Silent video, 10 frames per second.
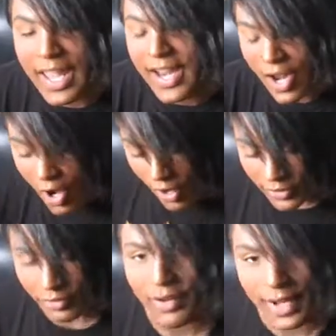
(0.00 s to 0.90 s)
in all
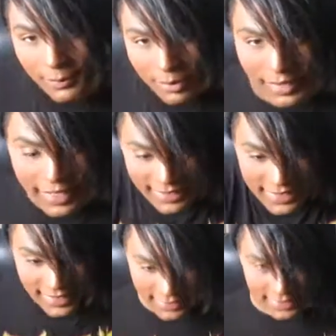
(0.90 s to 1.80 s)
the right
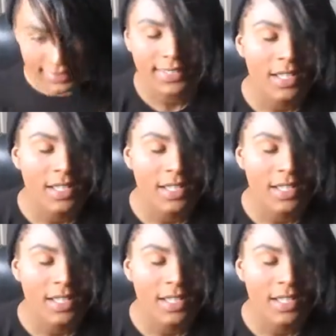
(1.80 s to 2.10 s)
places.